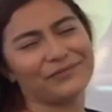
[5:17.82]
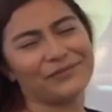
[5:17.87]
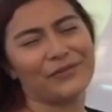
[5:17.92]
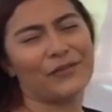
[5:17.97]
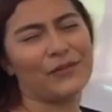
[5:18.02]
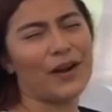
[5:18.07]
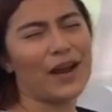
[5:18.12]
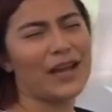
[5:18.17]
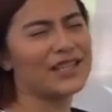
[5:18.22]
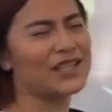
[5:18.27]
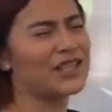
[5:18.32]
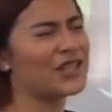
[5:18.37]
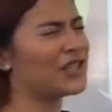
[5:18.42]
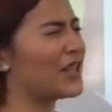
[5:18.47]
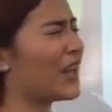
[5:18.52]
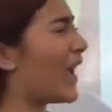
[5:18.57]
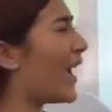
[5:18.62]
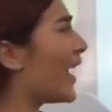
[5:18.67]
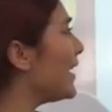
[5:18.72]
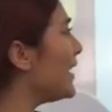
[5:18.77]

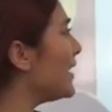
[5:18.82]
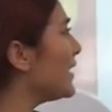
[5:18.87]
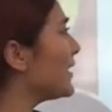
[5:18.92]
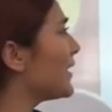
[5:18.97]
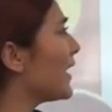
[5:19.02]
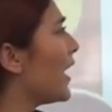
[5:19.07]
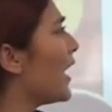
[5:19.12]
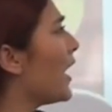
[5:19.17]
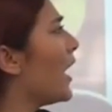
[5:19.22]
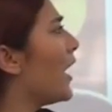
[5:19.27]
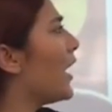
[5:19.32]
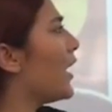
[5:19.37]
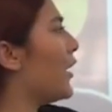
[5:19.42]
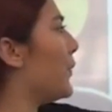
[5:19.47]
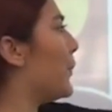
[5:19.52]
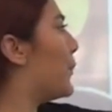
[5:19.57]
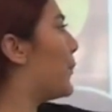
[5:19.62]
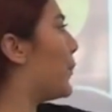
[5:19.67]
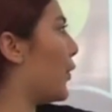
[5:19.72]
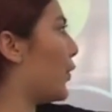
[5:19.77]
franchise
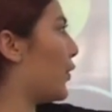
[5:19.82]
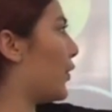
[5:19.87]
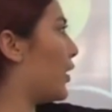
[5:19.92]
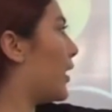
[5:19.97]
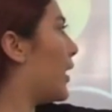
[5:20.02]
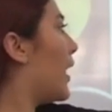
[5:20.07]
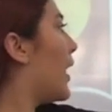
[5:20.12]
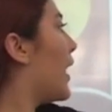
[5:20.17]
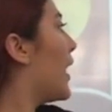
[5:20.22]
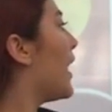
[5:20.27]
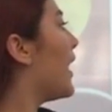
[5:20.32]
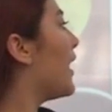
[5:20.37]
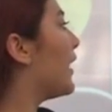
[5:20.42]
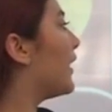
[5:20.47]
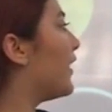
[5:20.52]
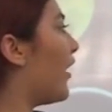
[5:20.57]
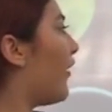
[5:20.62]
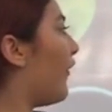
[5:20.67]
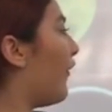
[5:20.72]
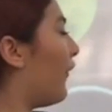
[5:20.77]
import.
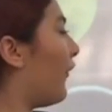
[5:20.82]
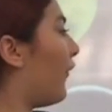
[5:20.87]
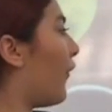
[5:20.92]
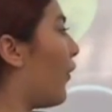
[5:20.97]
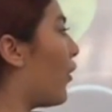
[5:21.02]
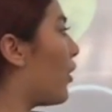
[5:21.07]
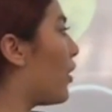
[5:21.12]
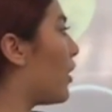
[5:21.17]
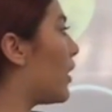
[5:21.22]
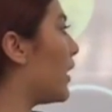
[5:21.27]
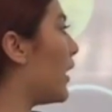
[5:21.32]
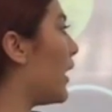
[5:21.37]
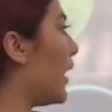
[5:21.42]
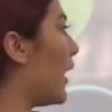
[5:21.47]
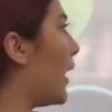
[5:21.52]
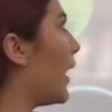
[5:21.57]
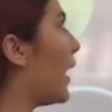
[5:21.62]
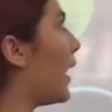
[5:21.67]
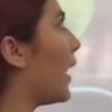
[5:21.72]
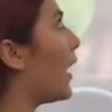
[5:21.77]
The fourth
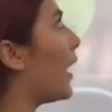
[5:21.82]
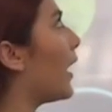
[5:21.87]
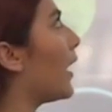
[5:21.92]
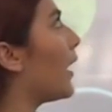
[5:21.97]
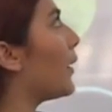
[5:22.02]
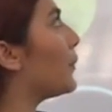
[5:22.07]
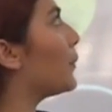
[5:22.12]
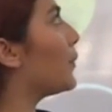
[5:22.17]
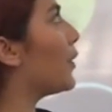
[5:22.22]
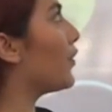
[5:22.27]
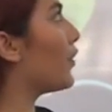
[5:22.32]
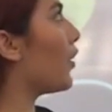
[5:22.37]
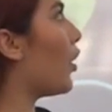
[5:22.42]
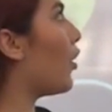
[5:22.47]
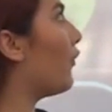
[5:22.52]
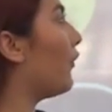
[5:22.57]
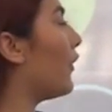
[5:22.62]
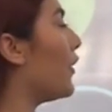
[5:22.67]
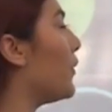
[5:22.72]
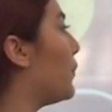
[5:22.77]
mode
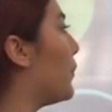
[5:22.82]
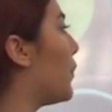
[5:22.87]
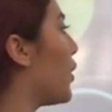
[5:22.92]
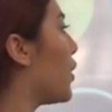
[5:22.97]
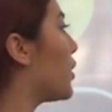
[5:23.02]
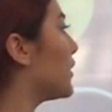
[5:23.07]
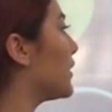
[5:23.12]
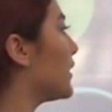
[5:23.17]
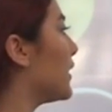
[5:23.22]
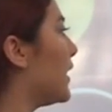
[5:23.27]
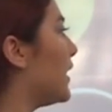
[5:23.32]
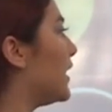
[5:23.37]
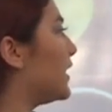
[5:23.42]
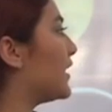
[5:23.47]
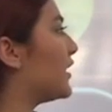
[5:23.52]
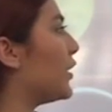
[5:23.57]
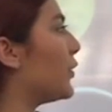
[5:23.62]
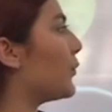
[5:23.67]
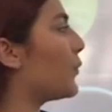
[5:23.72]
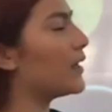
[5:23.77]
of import is
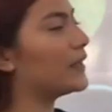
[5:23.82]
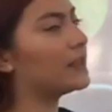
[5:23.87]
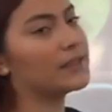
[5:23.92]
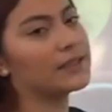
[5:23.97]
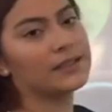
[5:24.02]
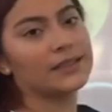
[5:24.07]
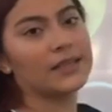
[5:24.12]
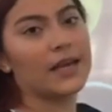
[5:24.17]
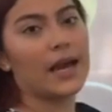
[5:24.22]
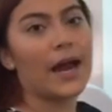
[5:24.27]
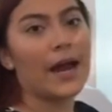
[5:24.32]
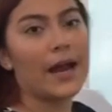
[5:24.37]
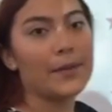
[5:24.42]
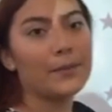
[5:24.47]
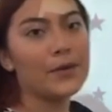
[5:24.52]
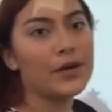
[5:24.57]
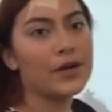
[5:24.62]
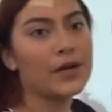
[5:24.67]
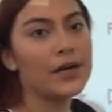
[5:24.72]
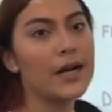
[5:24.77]
direct
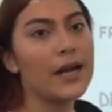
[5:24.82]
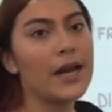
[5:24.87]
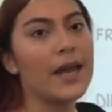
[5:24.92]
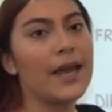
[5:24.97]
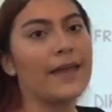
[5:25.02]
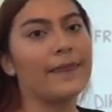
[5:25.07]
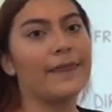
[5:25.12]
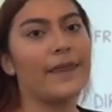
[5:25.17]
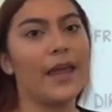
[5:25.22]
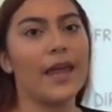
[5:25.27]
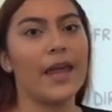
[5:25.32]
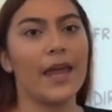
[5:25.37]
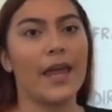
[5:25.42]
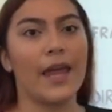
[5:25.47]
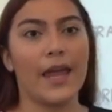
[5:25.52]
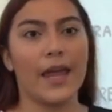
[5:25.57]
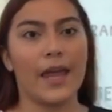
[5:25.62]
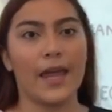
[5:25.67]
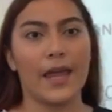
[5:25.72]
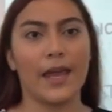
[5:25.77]
timer.
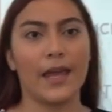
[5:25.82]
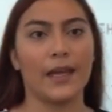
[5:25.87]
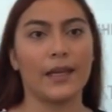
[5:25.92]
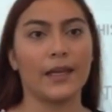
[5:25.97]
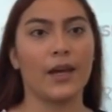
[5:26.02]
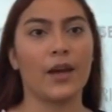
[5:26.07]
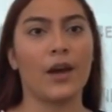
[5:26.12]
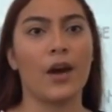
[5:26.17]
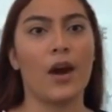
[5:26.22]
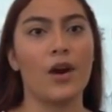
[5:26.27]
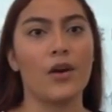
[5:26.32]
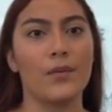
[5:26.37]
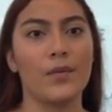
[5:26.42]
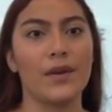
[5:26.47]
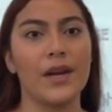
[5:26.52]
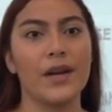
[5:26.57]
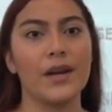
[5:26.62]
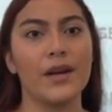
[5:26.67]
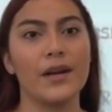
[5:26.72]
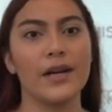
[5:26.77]
The
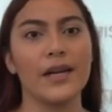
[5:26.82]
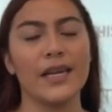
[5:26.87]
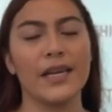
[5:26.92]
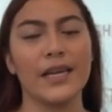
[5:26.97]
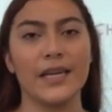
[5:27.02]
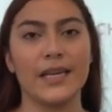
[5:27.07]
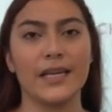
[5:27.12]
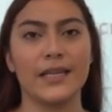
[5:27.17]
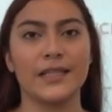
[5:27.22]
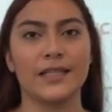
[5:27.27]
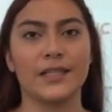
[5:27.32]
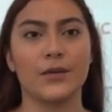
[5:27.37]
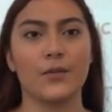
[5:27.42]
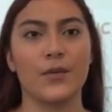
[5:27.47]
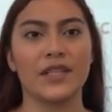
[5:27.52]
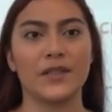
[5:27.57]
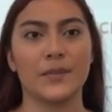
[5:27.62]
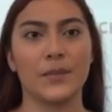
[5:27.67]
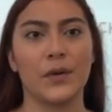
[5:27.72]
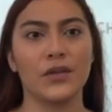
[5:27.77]
carrier is
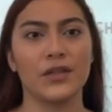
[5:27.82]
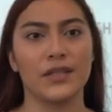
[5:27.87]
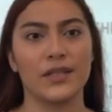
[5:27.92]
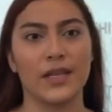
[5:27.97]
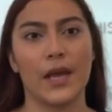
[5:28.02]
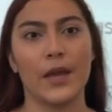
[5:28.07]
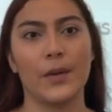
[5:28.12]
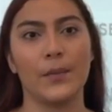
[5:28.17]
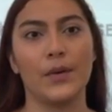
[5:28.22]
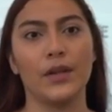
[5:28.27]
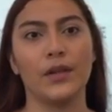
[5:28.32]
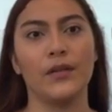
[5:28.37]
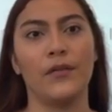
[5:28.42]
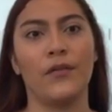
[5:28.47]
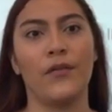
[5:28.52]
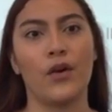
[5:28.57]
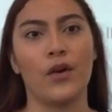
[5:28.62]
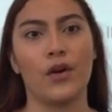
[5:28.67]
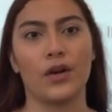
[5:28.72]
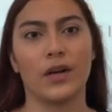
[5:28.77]
responsible
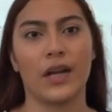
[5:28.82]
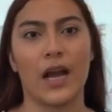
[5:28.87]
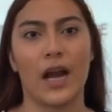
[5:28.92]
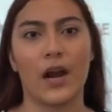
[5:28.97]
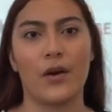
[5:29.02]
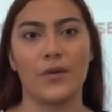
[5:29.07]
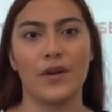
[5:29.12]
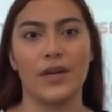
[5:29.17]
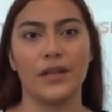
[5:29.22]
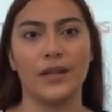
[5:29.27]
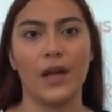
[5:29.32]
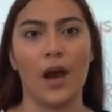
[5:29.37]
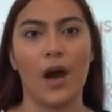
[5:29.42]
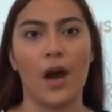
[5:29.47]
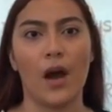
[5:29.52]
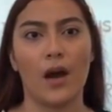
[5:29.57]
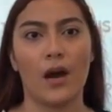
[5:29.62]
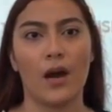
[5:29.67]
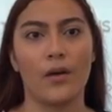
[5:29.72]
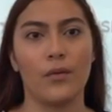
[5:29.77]
for carrying
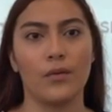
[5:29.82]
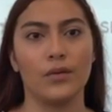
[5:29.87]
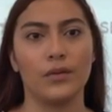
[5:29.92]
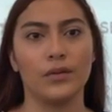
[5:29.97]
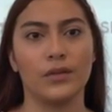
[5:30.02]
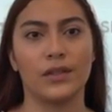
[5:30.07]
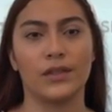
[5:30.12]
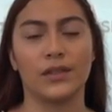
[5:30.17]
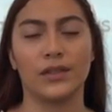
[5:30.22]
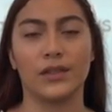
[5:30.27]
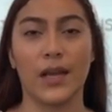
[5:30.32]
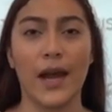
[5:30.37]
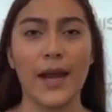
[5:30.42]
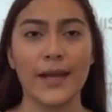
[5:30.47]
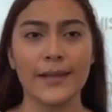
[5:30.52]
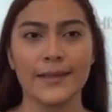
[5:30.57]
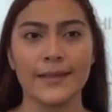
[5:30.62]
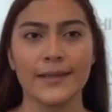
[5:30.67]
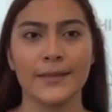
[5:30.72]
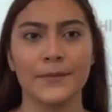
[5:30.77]
out tax,